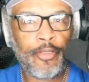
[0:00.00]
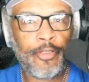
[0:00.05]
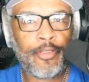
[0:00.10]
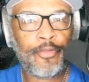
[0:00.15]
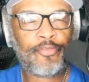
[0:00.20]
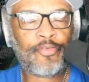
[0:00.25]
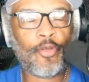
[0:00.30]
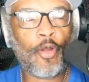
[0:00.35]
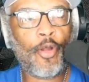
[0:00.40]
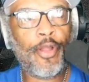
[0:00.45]

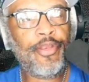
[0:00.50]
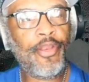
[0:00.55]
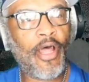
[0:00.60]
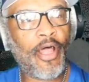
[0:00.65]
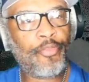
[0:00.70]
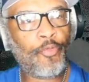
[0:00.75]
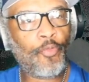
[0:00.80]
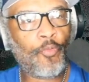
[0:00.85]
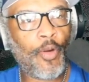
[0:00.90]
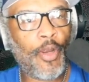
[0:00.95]
So in
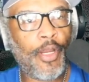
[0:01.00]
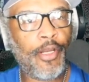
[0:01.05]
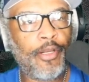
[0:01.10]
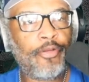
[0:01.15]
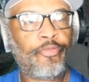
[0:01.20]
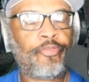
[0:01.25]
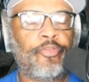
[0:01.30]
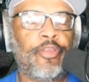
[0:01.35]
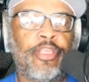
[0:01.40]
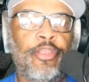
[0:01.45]
other
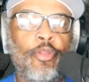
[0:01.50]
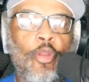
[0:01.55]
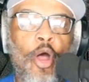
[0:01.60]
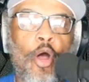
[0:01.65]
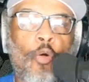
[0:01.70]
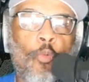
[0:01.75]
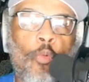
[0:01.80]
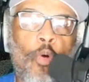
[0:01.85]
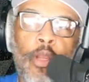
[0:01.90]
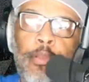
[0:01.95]
words, you
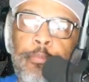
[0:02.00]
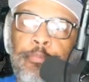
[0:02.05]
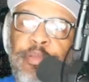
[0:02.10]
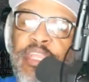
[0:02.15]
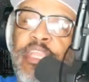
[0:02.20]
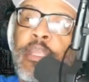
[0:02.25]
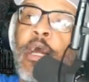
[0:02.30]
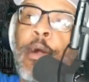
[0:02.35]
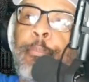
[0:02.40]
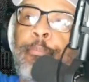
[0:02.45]
don't want to
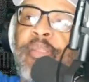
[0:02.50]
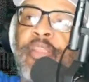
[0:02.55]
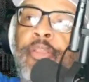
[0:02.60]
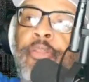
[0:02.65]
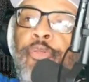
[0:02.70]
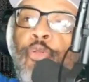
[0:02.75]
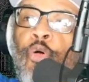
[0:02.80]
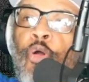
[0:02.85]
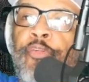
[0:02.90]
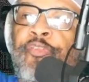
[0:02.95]
be up in the
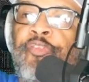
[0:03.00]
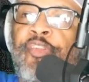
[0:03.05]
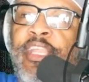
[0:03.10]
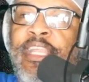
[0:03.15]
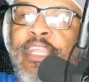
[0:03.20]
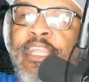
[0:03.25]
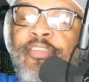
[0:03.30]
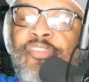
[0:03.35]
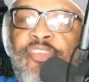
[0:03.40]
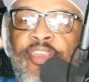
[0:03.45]

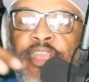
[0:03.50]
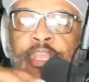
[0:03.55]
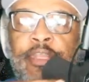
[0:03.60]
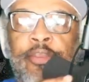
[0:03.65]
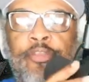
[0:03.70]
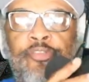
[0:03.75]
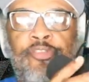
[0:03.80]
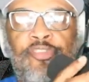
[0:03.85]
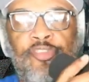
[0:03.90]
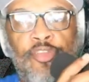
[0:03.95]
Northeast in
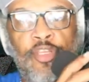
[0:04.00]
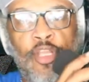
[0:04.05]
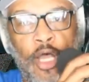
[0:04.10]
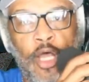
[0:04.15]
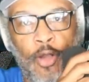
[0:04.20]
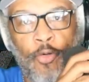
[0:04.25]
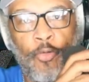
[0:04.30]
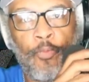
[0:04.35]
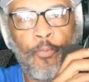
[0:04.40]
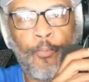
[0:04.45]
the
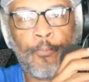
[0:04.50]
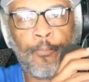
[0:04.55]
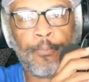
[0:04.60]
snow